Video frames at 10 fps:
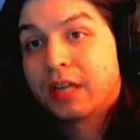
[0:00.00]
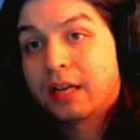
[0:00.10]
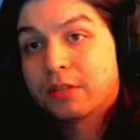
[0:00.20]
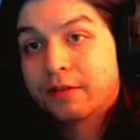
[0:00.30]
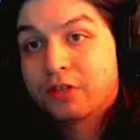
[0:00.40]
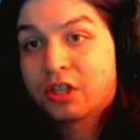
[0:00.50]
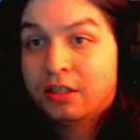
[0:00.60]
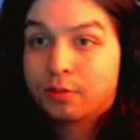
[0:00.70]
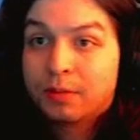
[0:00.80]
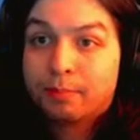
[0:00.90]
games that have
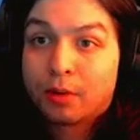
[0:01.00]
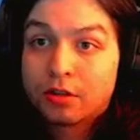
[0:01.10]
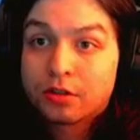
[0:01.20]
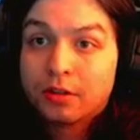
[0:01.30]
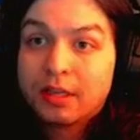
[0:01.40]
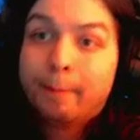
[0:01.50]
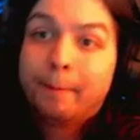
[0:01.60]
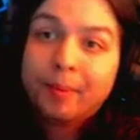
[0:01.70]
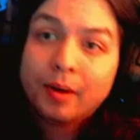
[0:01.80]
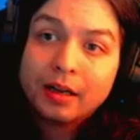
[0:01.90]
changed me personally.
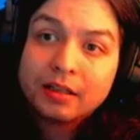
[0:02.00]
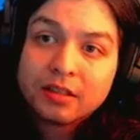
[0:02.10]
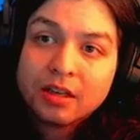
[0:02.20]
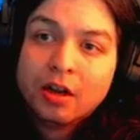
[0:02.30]
But